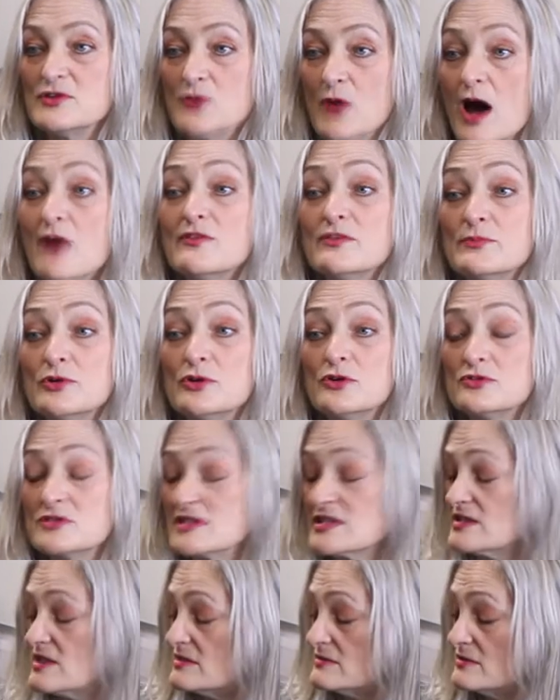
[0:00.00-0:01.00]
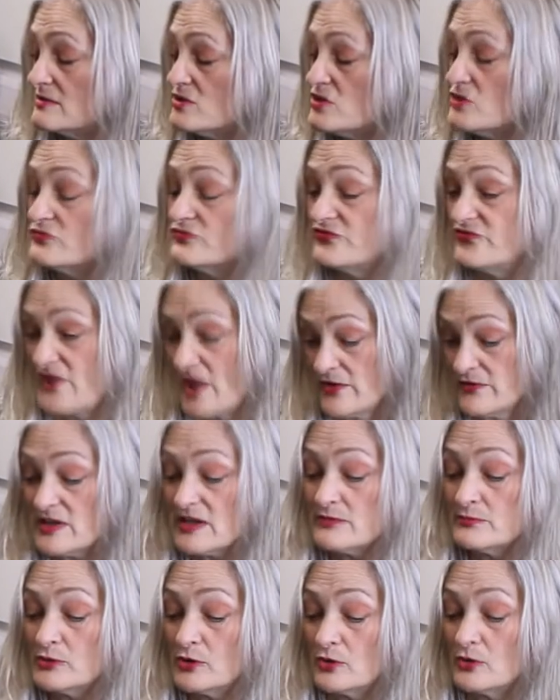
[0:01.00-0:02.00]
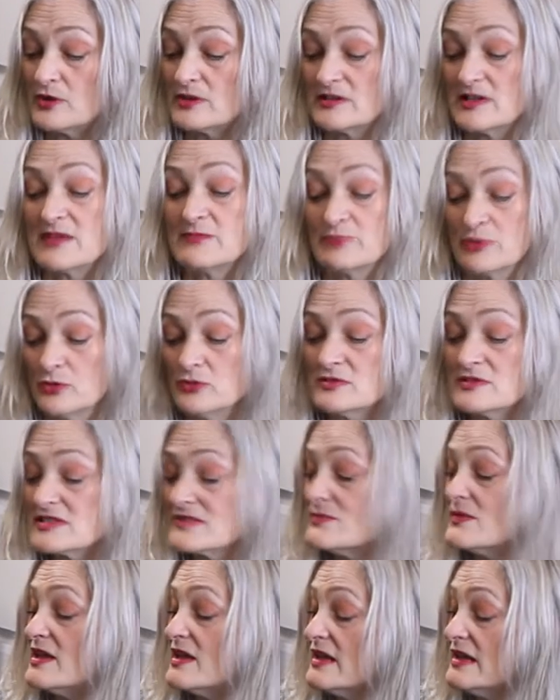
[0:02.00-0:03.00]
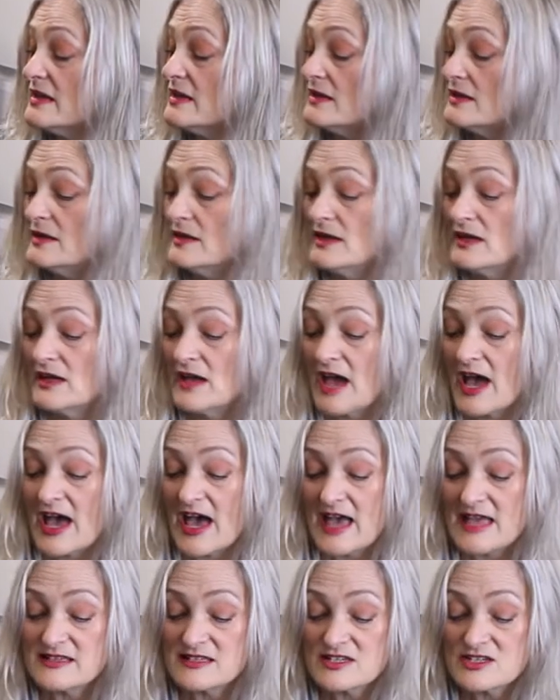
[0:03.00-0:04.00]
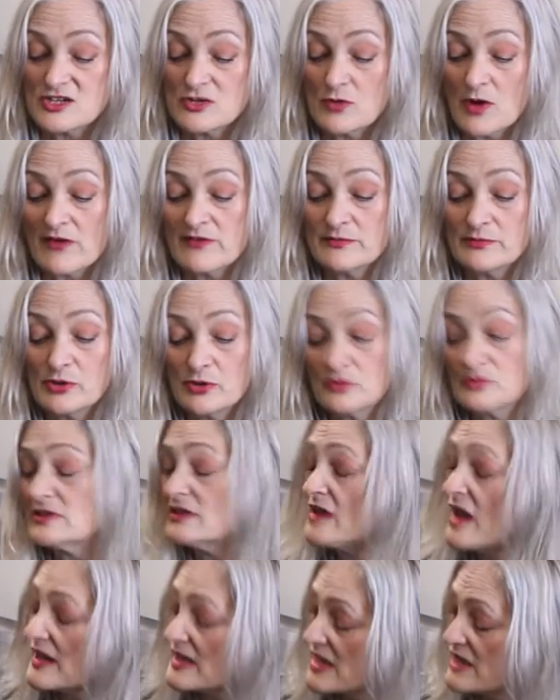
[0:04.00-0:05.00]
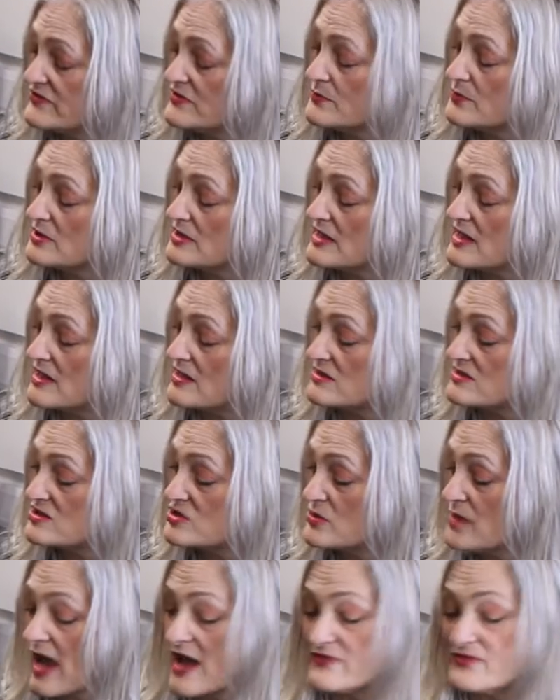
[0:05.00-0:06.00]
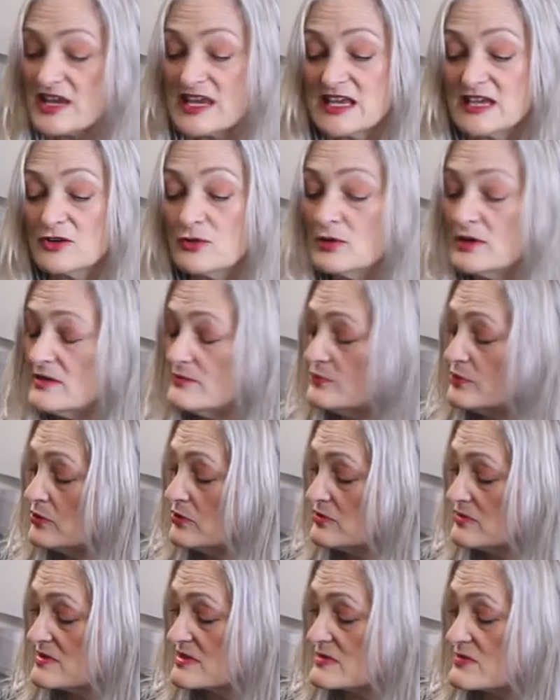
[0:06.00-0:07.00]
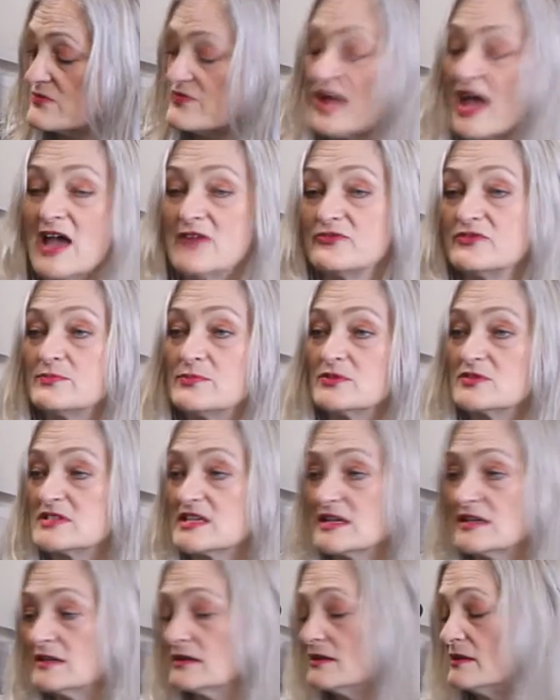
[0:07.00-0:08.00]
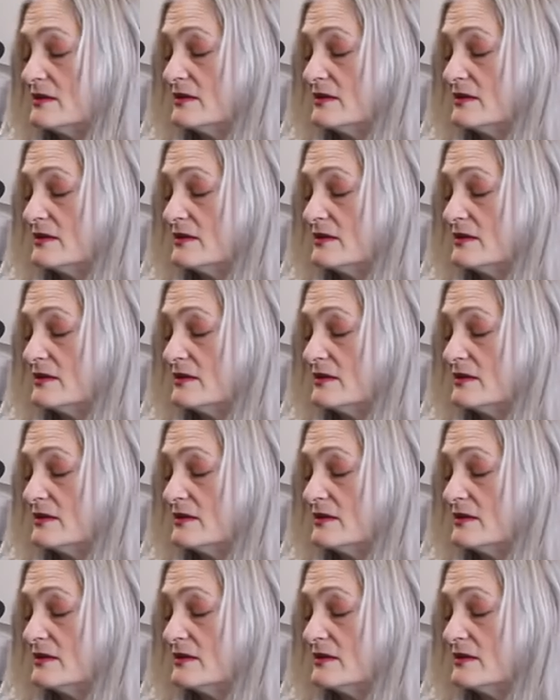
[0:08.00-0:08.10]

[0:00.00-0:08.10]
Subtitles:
Well, you are important. You're very important. Important to me. And you are important like everybody is. You have equal importance with everybody.